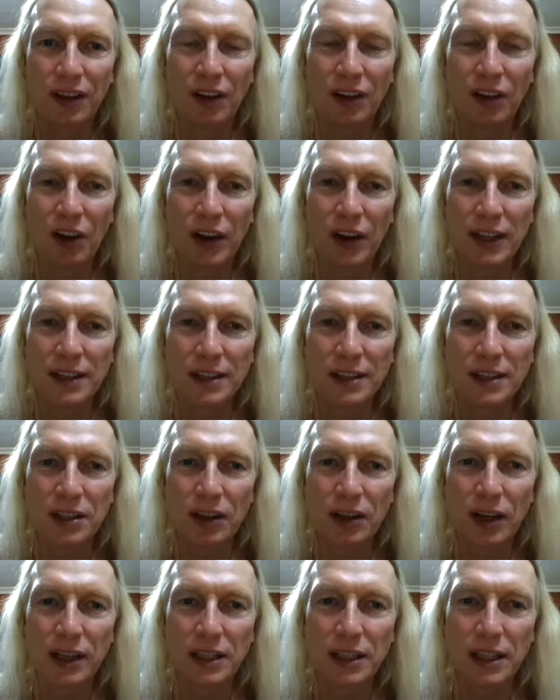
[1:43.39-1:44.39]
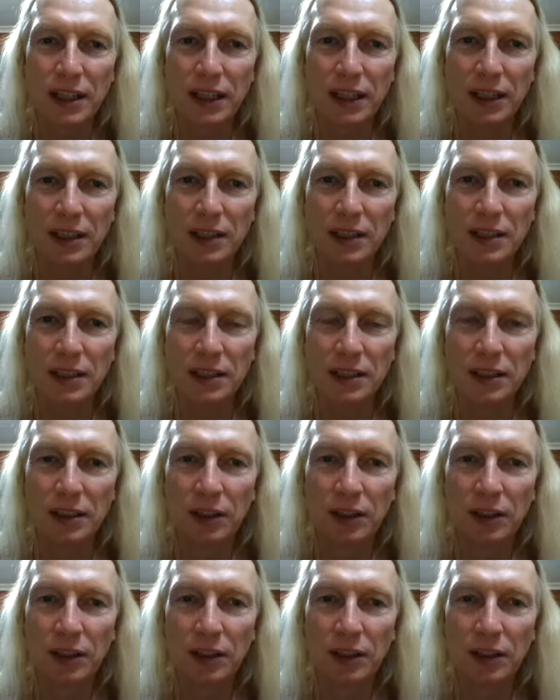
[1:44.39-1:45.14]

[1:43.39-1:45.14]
lines and ideas,